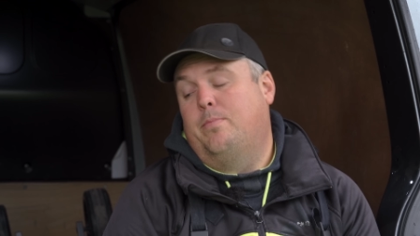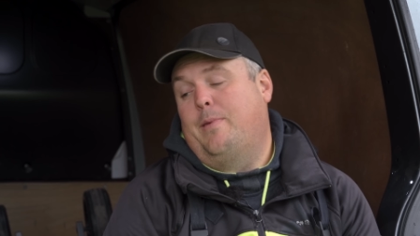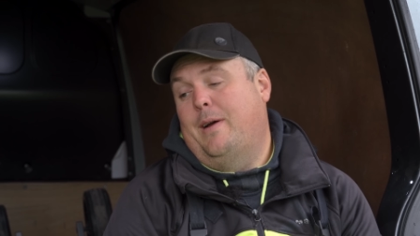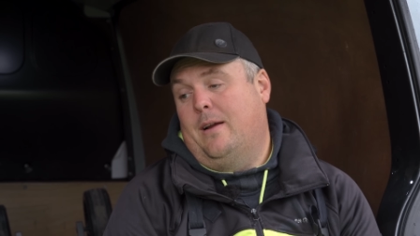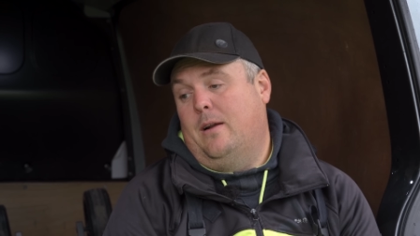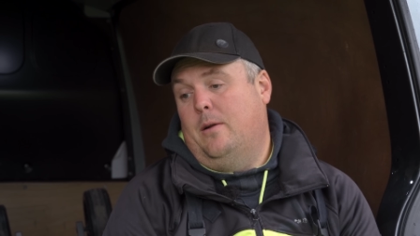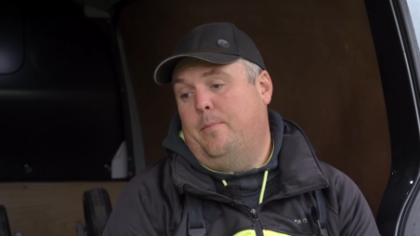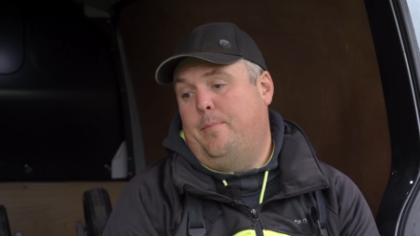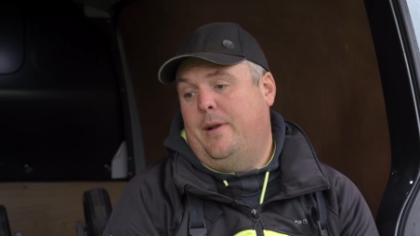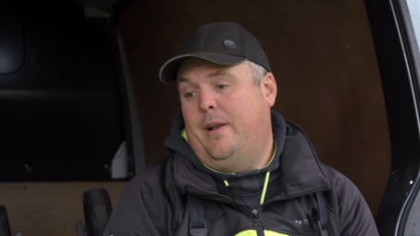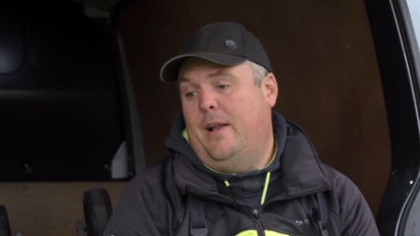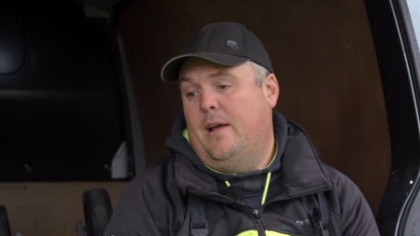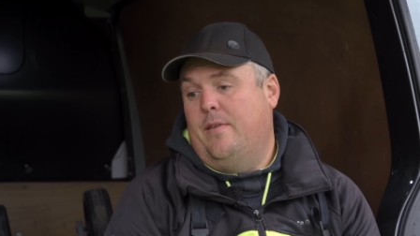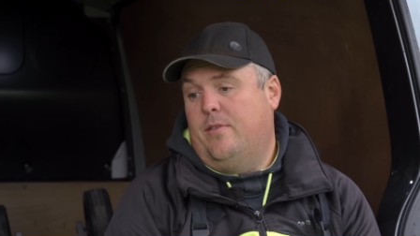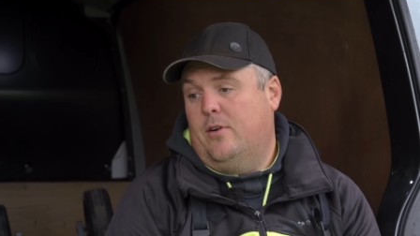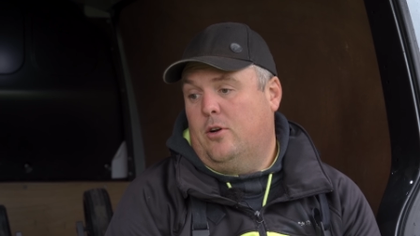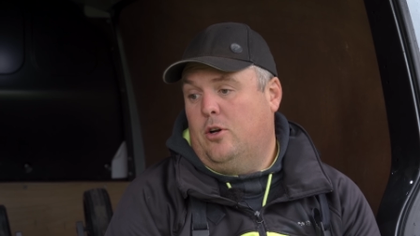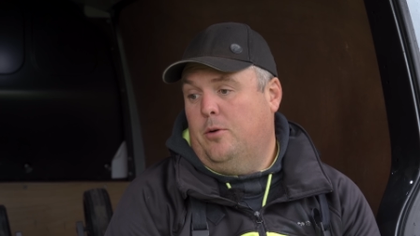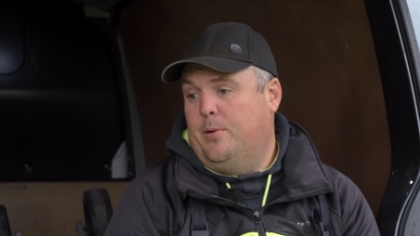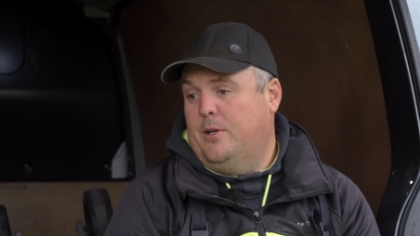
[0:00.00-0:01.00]
Bagger had been there
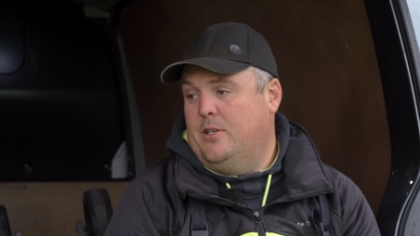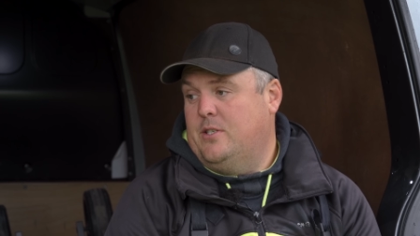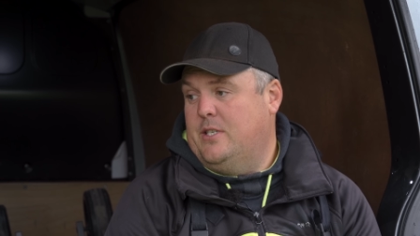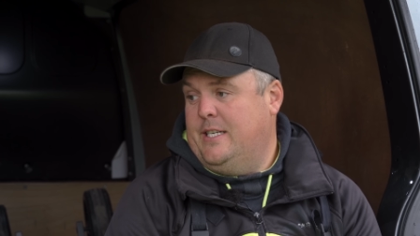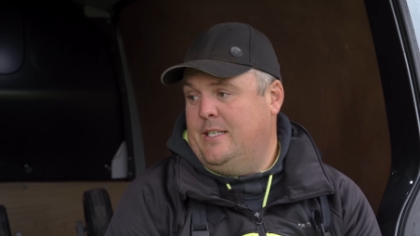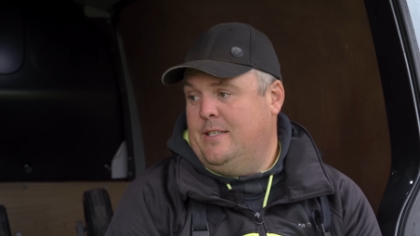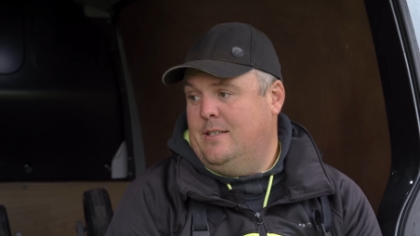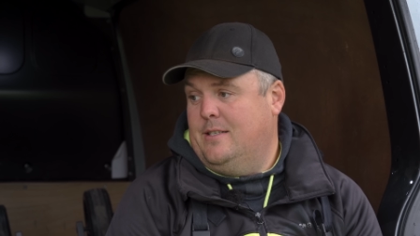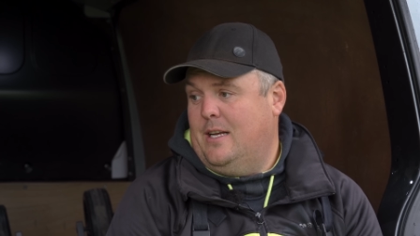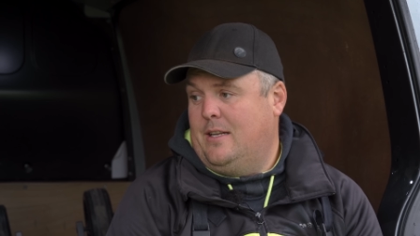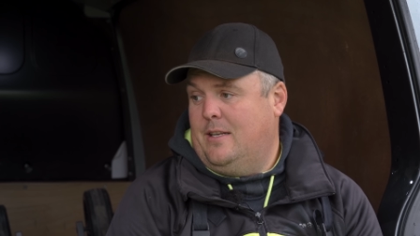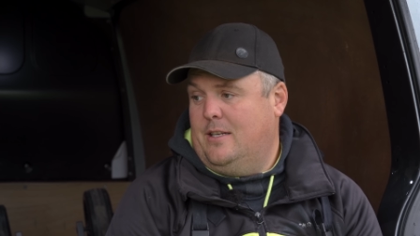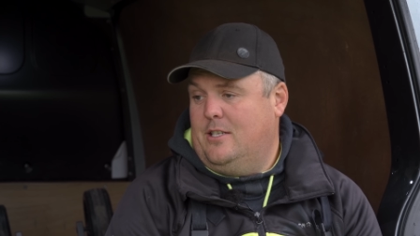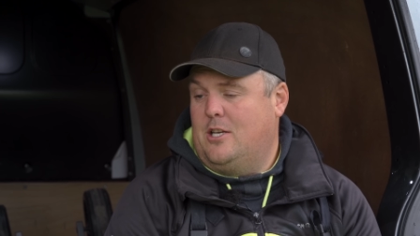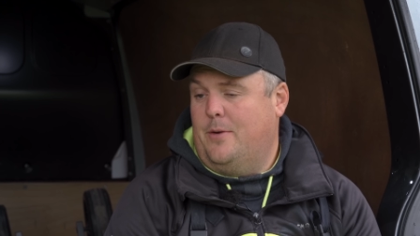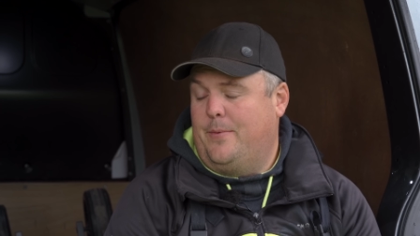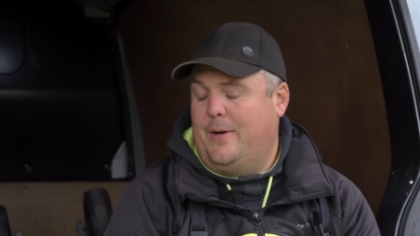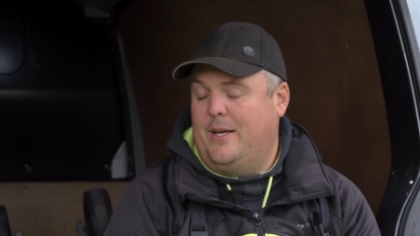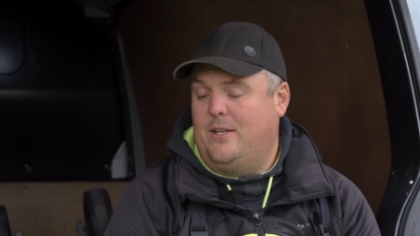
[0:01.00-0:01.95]
for a couple of seasons, yeah, yeah So yeah.